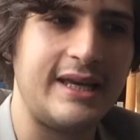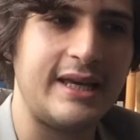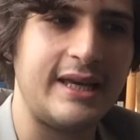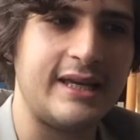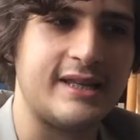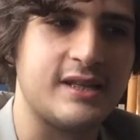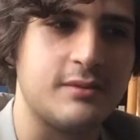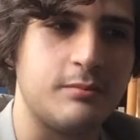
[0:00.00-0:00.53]

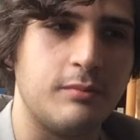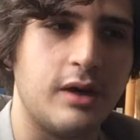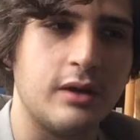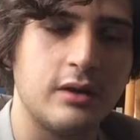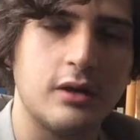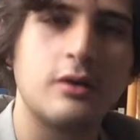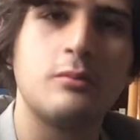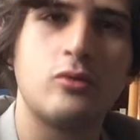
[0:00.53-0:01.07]
it's a
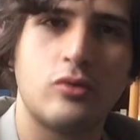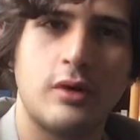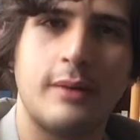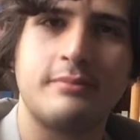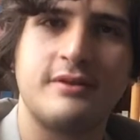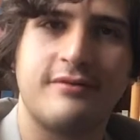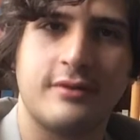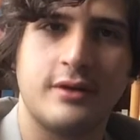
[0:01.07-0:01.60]
little more
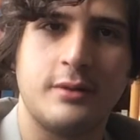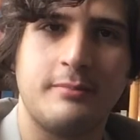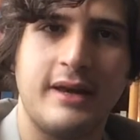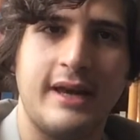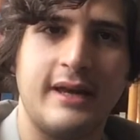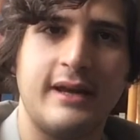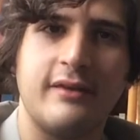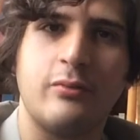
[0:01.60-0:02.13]
up for
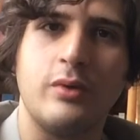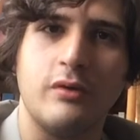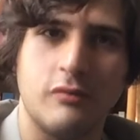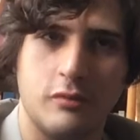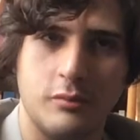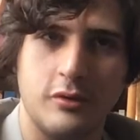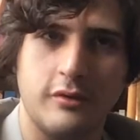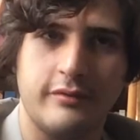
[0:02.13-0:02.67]
debate if we
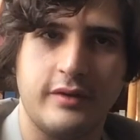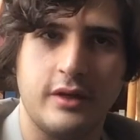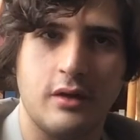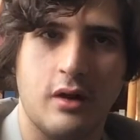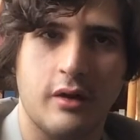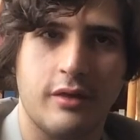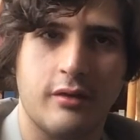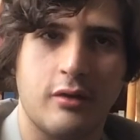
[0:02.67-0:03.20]
remove the
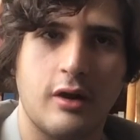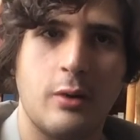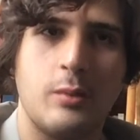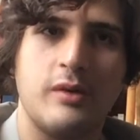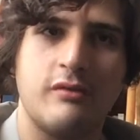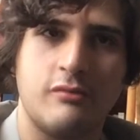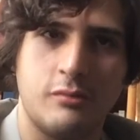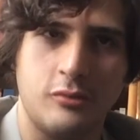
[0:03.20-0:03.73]
author and
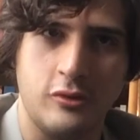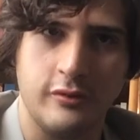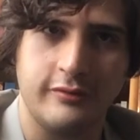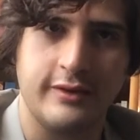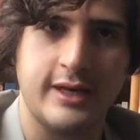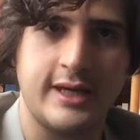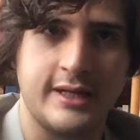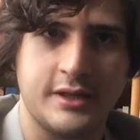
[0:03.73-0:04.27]
we remove
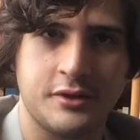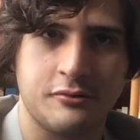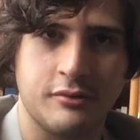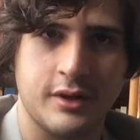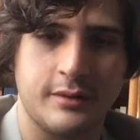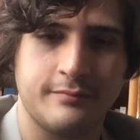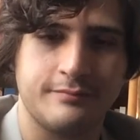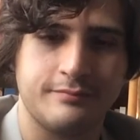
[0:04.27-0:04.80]
the history.
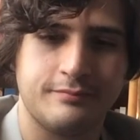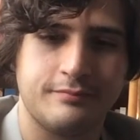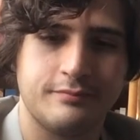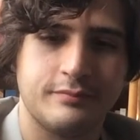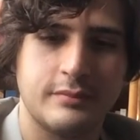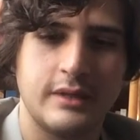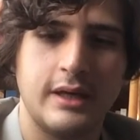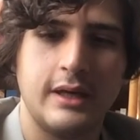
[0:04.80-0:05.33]

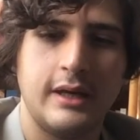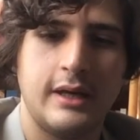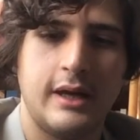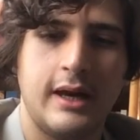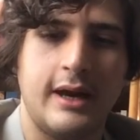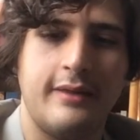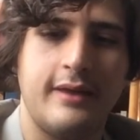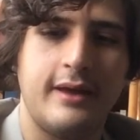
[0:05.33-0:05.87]

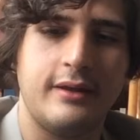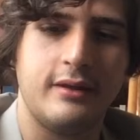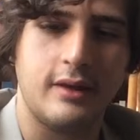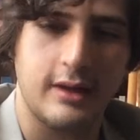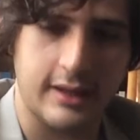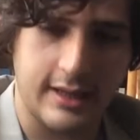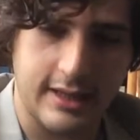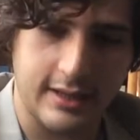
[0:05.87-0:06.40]
And then
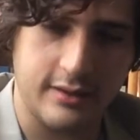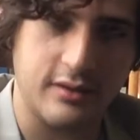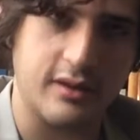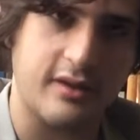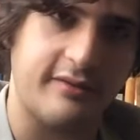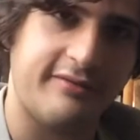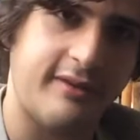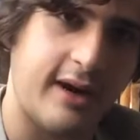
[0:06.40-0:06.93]
again,
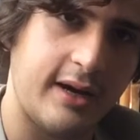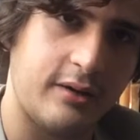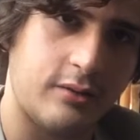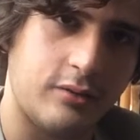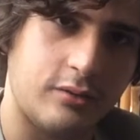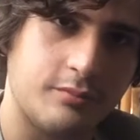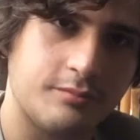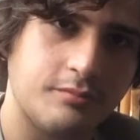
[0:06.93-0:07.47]
the
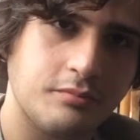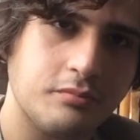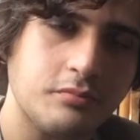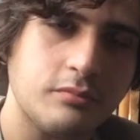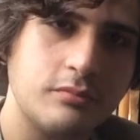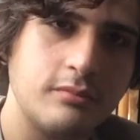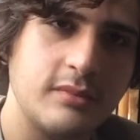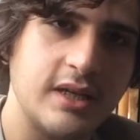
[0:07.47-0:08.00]
final
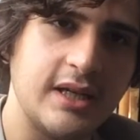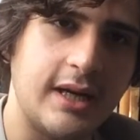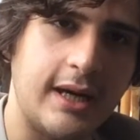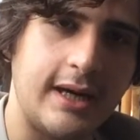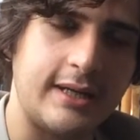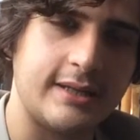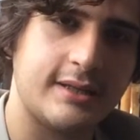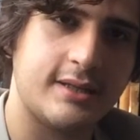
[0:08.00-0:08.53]

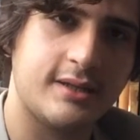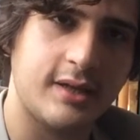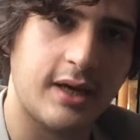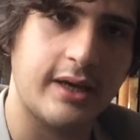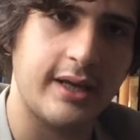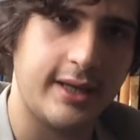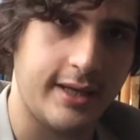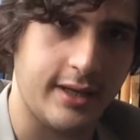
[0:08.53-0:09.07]
uh,
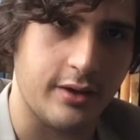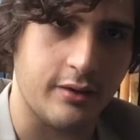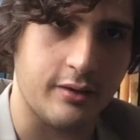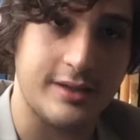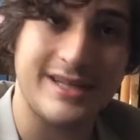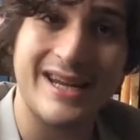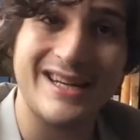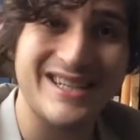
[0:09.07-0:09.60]
study here
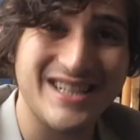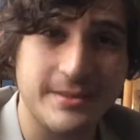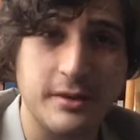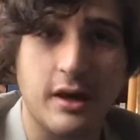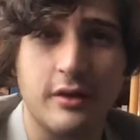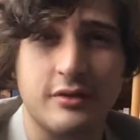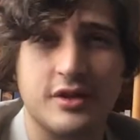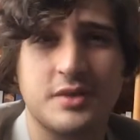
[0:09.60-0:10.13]
is any
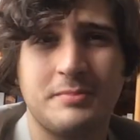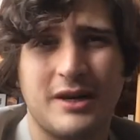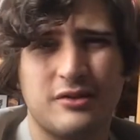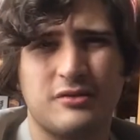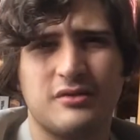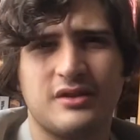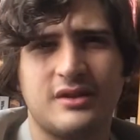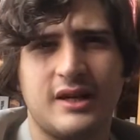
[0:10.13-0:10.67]
other
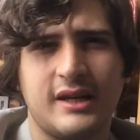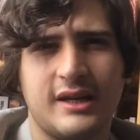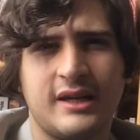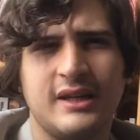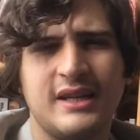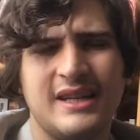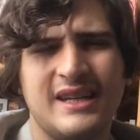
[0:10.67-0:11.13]
special study